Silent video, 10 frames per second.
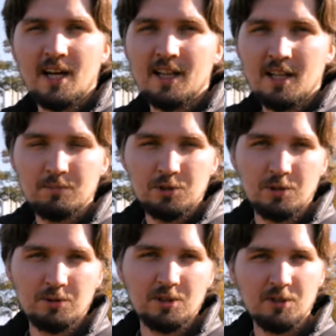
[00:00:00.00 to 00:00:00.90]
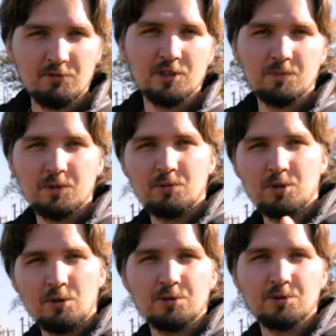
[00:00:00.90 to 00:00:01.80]
and let me show you the difference
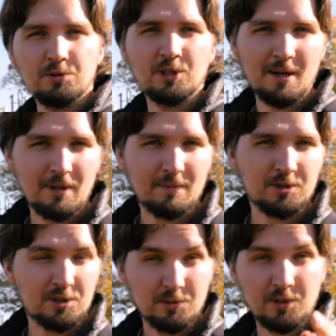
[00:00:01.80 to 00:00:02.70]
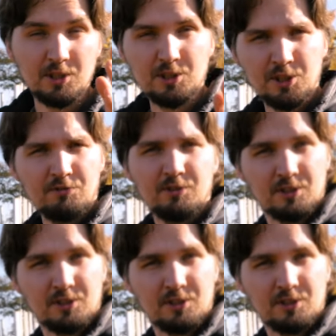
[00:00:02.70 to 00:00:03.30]
between those two time lapses so you can see for